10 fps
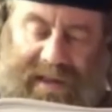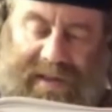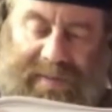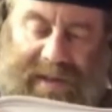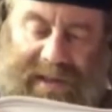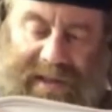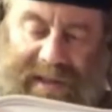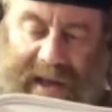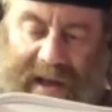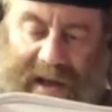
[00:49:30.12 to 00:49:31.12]
these pieces
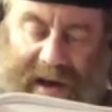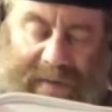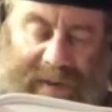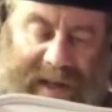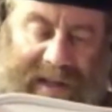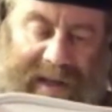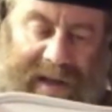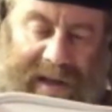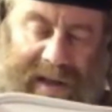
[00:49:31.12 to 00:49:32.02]
of bread are